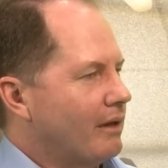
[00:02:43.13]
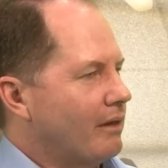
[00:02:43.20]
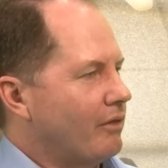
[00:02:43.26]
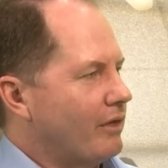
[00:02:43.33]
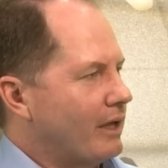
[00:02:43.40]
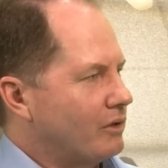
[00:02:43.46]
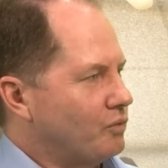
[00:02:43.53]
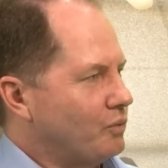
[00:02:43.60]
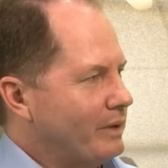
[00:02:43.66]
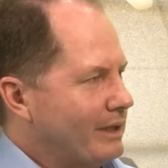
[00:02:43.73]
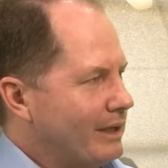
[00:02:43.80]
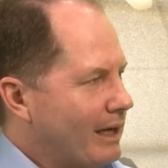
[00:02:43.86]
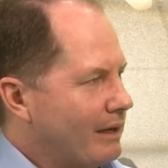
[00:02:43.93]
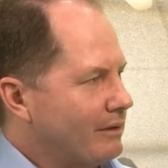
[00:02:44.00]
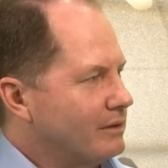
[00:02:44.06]
that
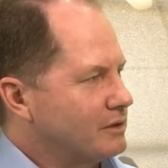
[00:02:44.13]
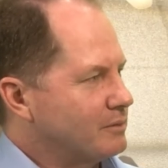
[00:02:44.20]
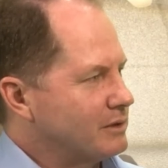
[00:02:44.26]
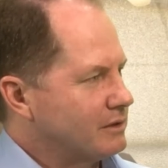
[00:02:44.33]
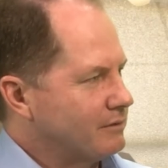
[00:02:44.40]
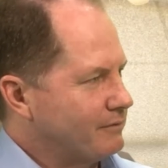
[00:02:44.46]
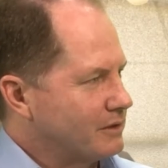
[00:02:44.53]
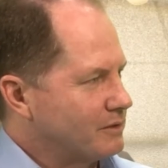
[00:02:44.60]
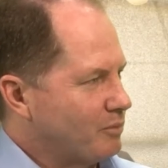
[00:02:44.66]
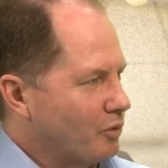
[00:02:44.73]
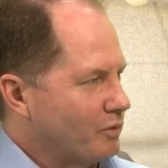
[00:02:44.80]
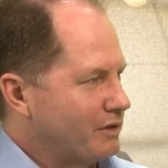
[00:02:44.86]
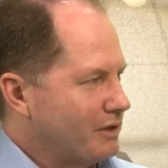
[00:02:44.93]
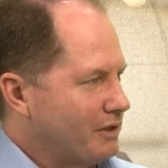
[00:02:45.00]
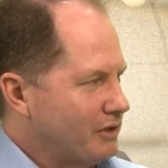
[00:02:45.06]
we had the specific
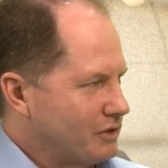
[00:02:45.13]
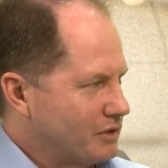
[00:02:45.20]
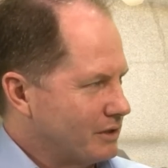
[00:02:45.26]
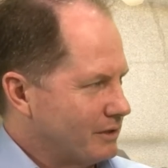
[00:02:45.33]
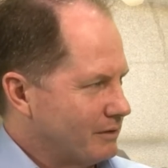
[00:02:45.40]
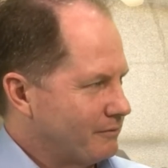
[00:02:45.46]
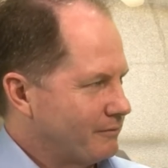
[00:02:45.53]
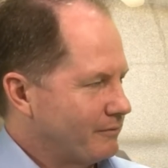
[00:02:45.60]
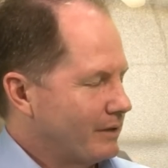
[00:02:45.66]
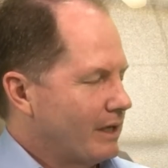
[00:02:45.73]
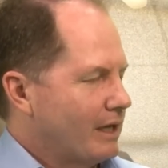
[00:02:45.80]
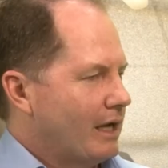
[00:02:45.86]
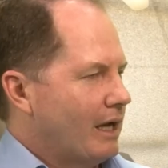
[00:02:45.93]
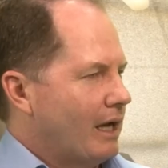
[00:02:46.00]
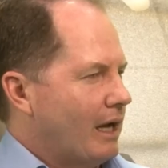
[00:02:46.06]
sporting initiative.
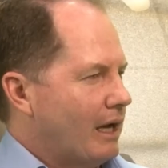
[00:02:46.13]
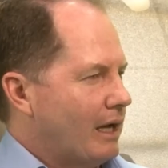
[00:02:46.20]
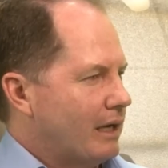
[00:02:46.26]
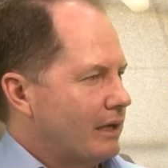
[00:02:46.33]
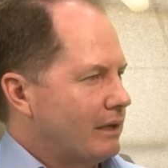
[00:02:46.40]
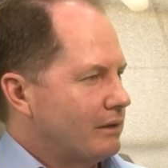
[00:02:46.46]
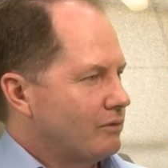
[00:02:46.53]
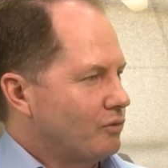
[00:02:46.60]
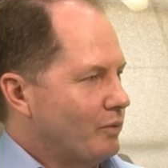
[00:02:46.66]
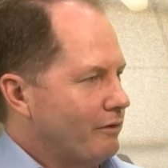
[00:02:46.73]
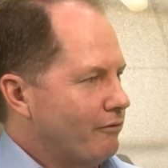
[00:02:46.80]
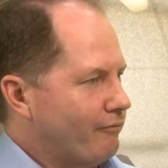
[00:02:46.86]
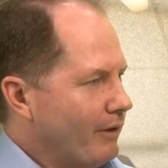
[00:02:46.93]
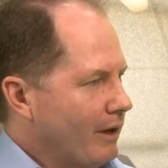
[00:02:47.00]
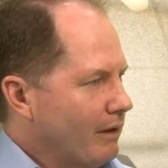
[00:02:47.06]
And we
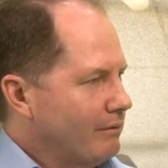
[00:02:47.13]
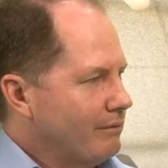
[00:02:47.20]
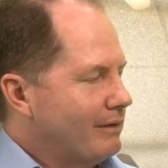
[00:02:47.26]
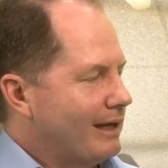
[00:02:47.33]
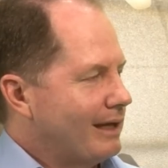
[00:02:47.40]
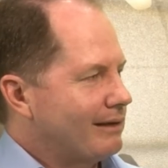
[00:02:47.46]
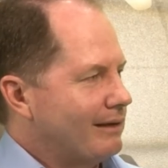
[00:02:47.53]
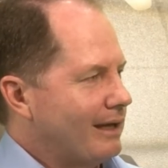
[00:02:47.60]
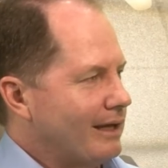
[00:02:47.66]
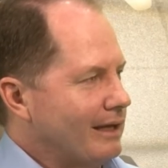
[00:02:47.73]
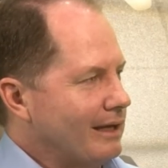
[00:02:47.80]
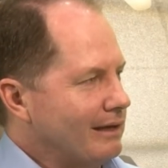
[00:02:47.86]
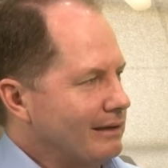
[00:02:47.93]
found that,